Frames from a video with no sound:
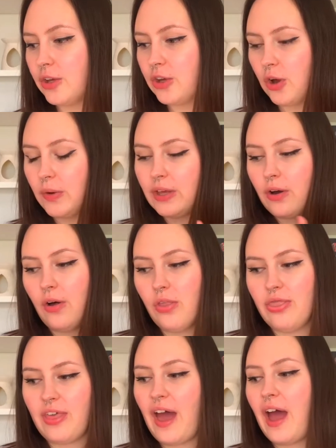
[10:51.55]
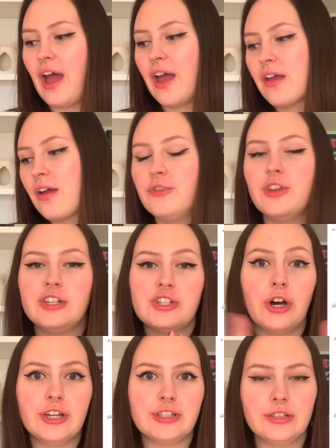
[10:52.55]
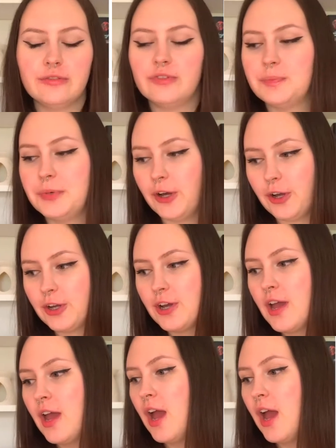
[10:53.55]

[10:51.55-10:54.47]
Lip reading: going on there for the title of the book.